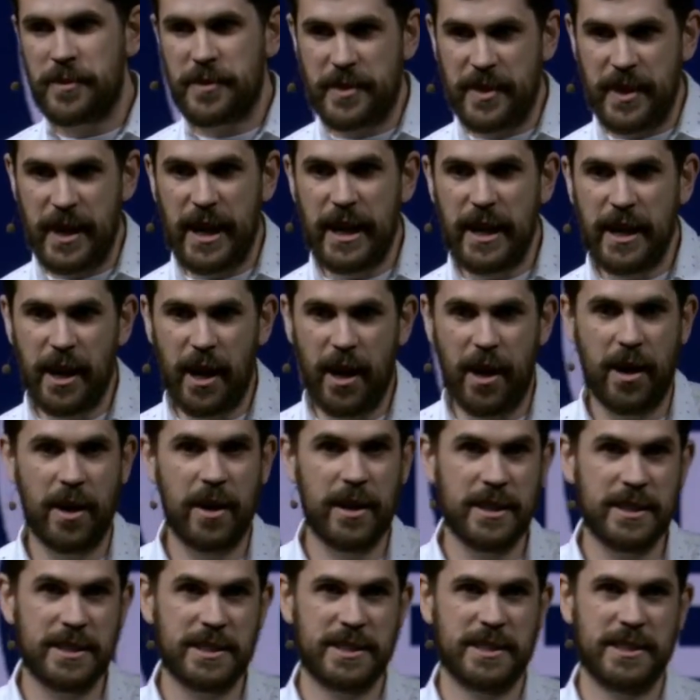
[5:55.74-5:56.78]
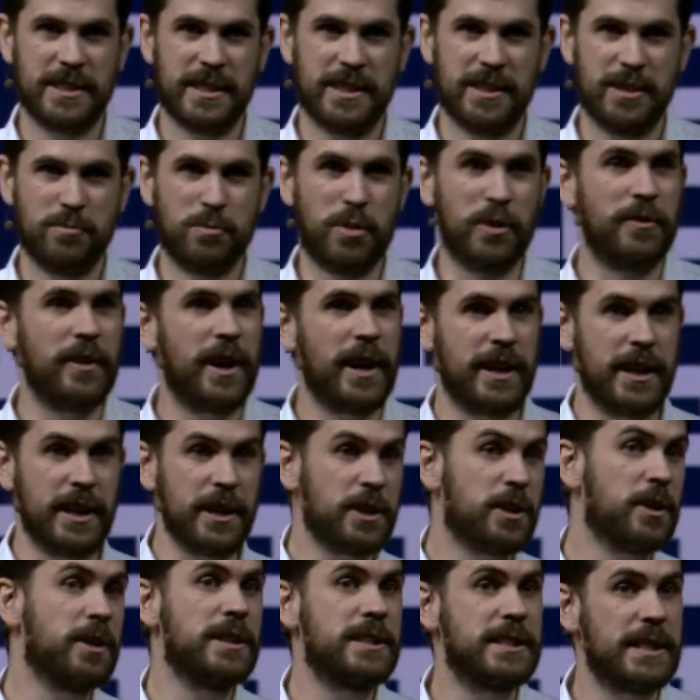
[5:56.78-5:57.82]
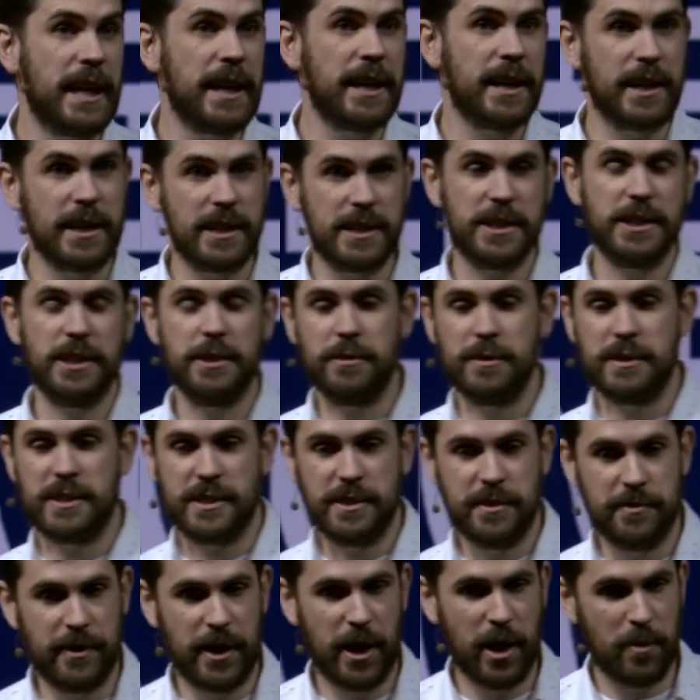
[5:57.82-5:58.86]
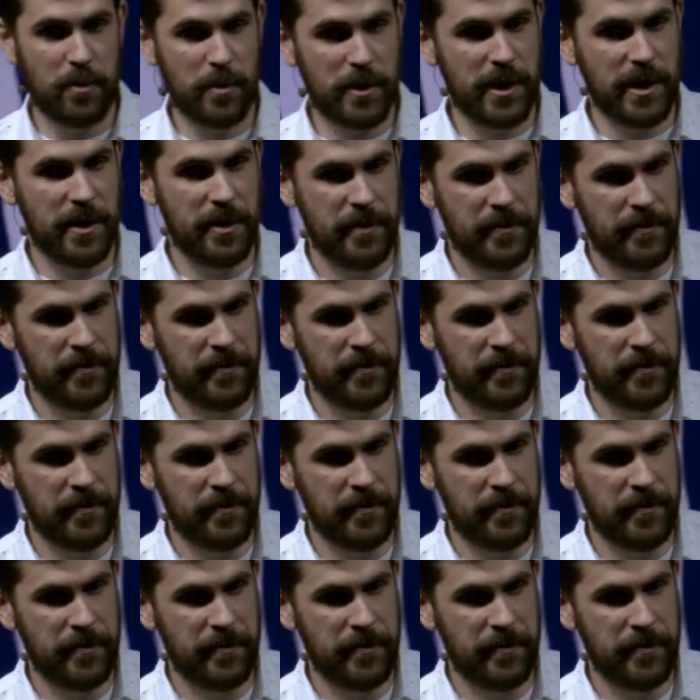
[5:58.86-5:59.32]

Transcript: They aren't providing good data to you as a developer.